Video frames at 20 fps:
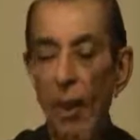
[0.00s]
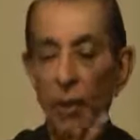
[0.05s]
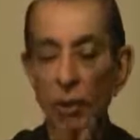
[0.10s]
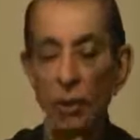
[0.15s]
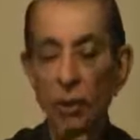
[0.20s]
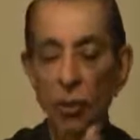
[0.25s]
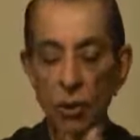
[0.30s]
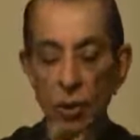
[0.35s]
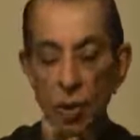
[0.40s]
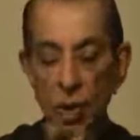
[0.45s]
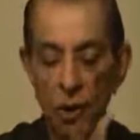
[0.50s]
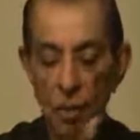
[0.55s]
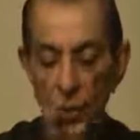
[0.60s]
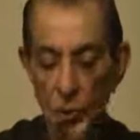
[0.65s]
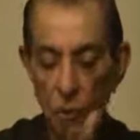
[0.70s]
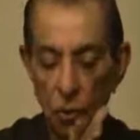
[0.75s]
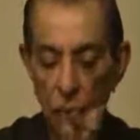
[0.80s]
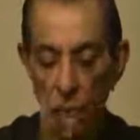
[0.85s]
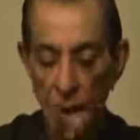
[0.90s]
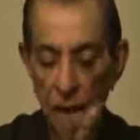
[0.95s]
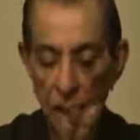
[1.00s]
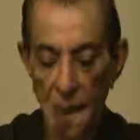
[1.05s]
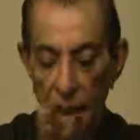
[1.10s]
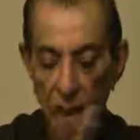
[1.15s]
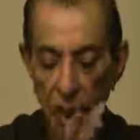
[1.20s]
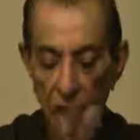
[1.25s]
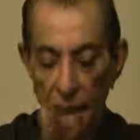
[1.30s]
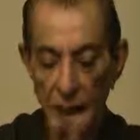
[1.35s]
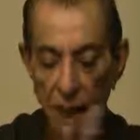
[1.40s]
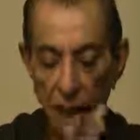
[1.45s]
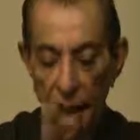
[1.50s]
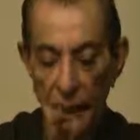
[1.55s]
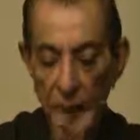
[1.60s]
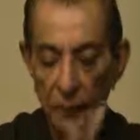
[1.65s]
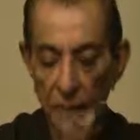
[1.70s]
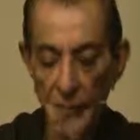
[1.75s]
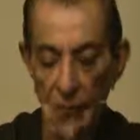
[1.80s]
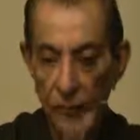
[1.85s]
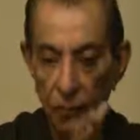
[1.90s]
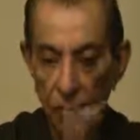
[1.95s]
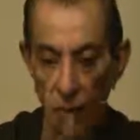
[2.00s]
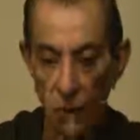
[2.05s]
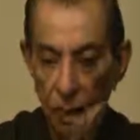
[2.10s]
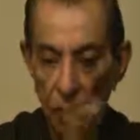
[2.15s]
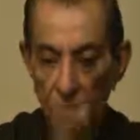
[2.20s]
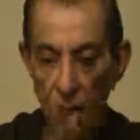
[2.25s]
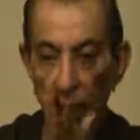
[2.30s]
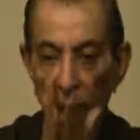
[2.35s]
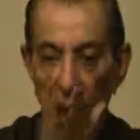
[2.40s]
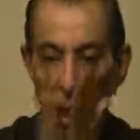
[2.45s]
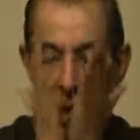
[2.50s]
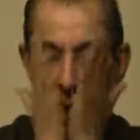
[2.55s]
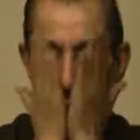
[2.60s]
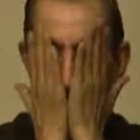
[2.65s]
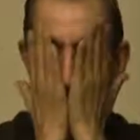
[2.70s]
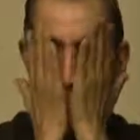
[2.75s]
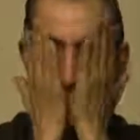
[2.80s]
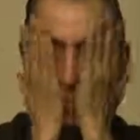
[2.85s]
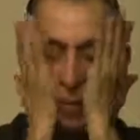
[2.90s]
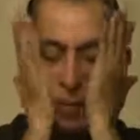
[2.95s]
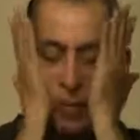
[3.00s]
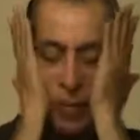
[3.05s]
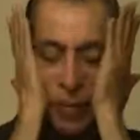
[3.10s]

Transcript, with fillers: So just do it again here and don't